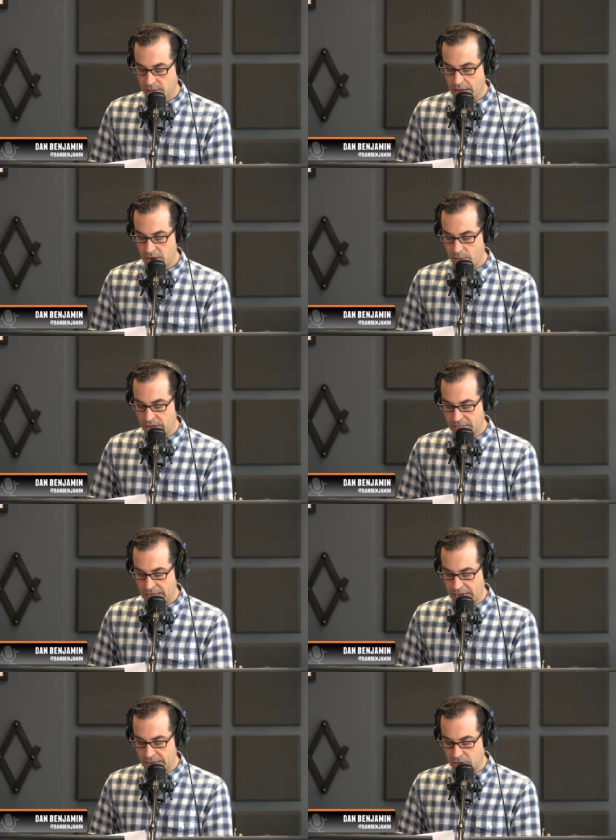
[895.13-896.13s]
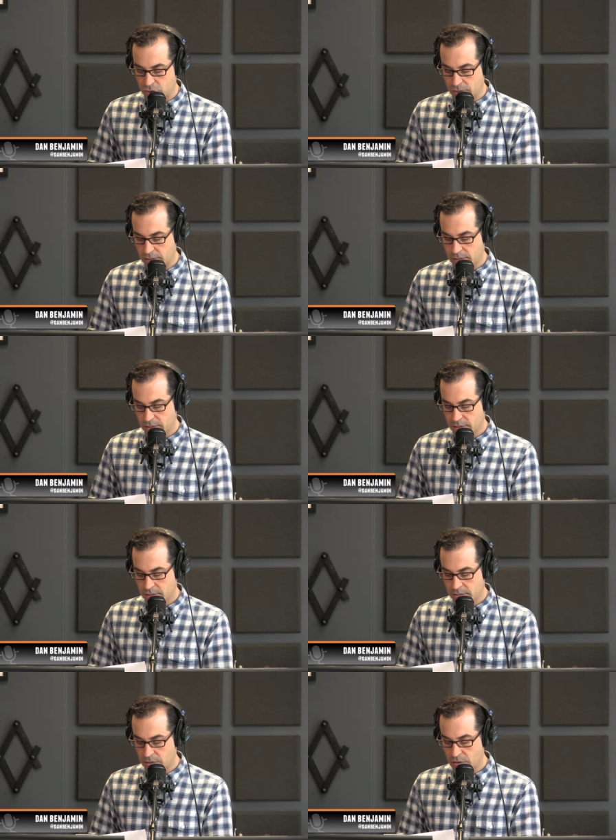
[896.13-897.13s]
iOS and Android.
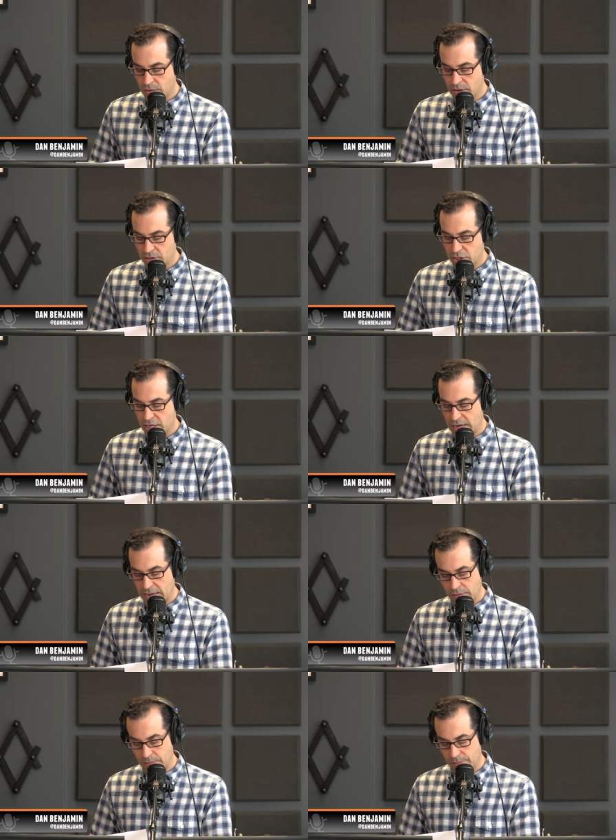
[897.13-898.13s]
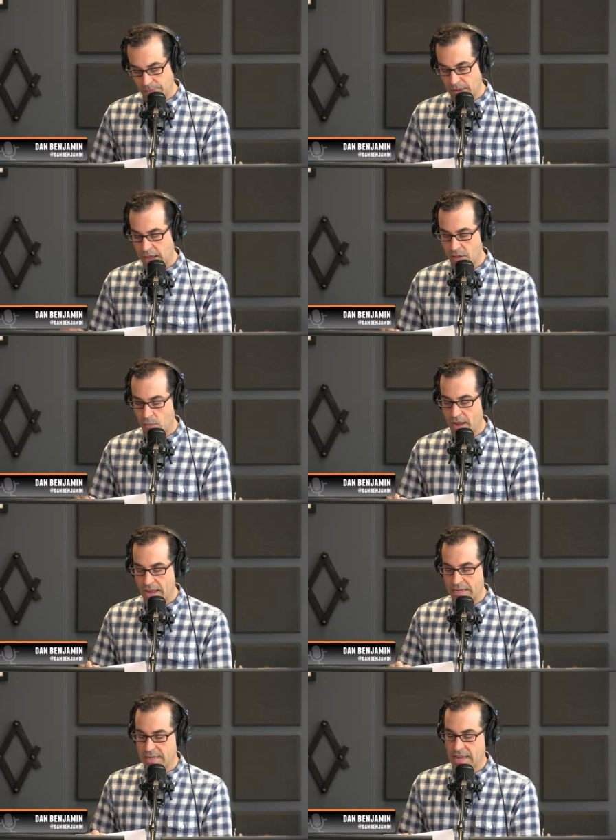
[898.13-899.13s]
So go there and check it out
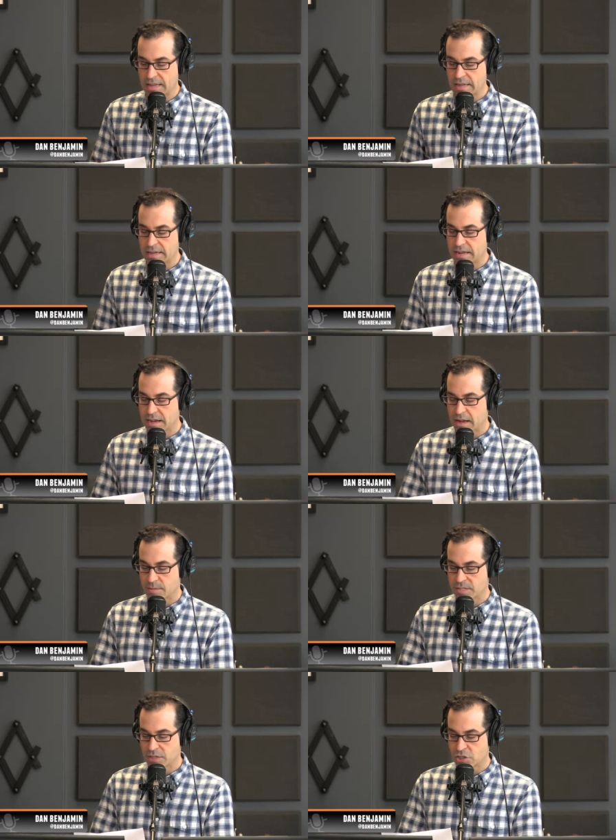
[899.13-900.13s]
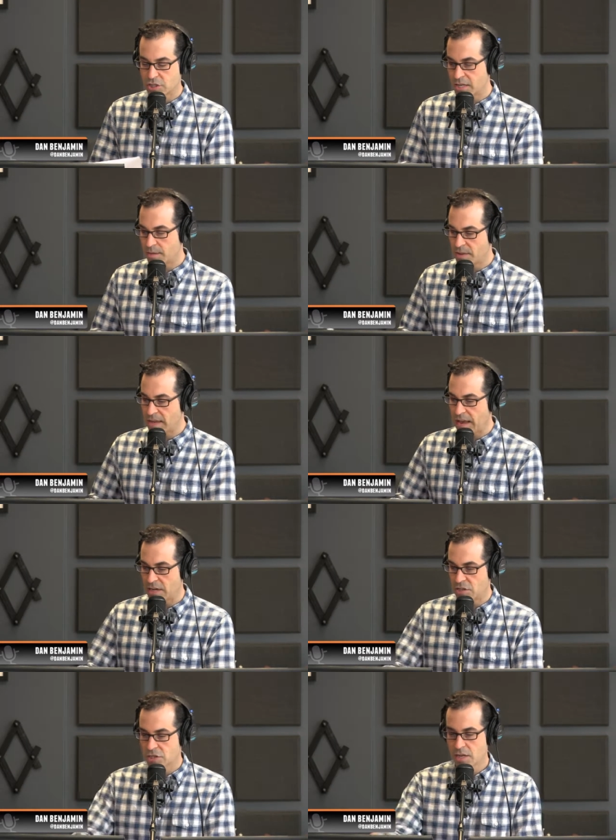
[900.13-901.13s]
Lynda,
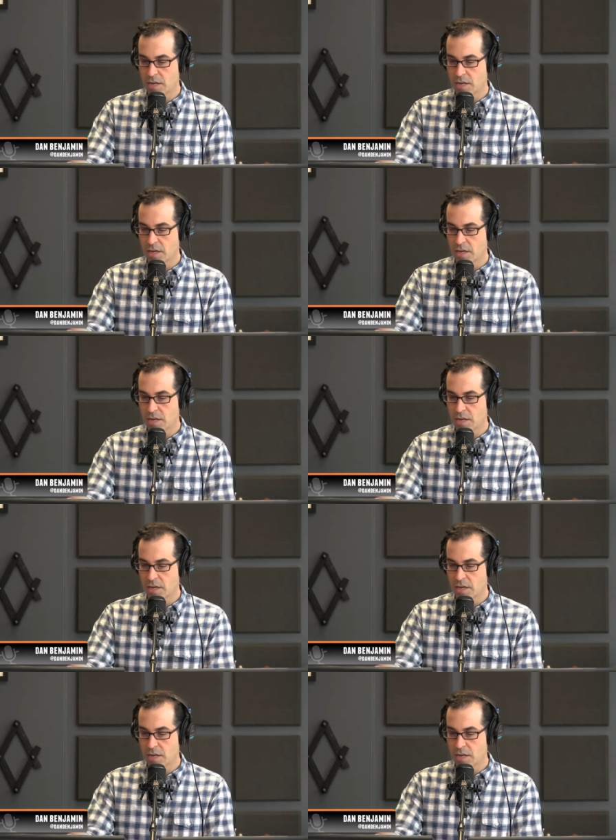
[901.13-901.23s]
lynda.com/DBH.